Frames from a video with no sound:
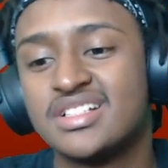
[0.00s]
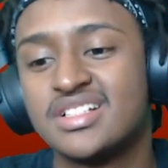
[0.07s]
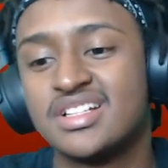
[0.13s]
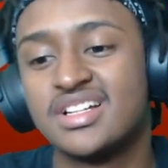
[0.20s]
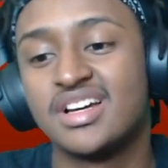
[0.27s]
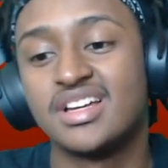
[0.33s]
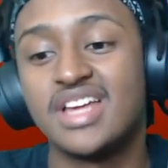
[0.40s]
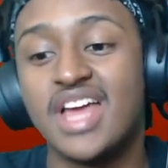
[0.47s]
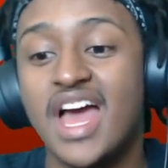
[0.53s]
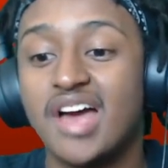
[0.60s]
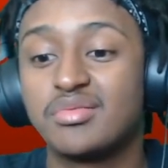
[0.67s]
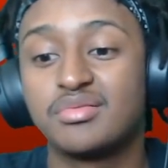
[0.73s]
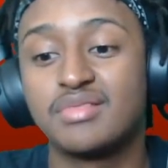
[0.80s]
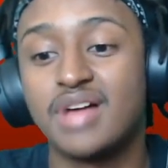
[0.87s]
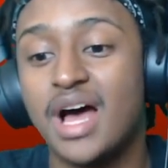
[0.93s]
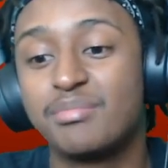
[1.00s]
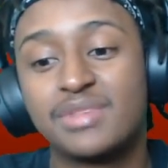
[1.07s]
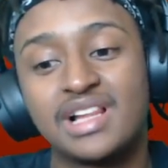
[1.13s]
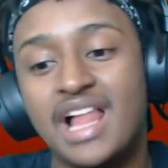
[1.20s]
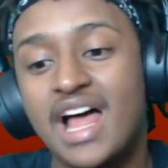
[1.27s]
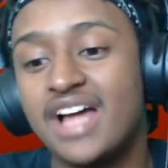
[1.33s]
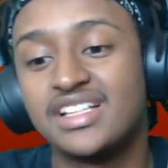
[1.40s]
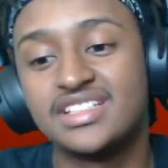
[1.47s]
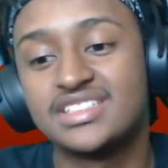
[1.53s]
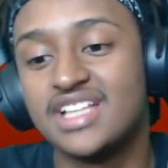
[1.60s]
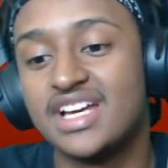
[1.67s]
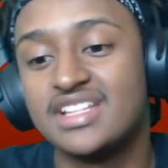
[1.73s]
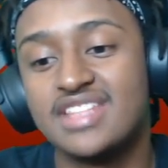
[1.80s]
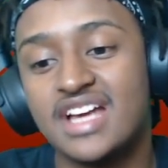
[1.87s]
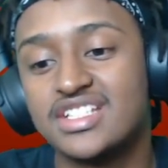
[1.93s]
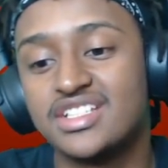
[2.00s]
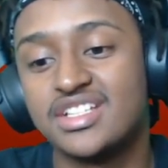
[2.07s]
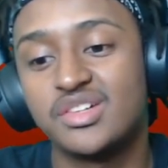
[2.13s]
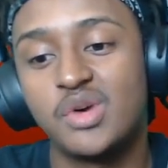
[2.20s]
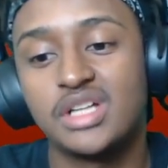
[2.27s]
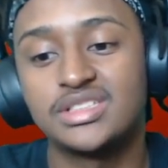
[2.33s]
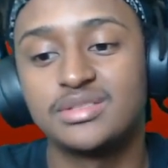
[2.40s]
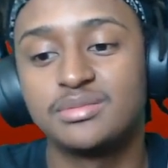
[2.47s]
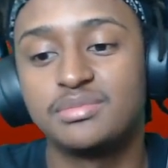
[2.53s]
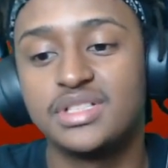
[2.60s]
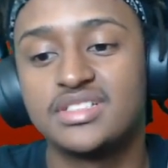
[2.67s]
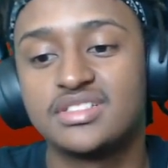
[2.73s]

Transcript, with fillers: If yeah, I'm glad he said that shit. Rest in peace,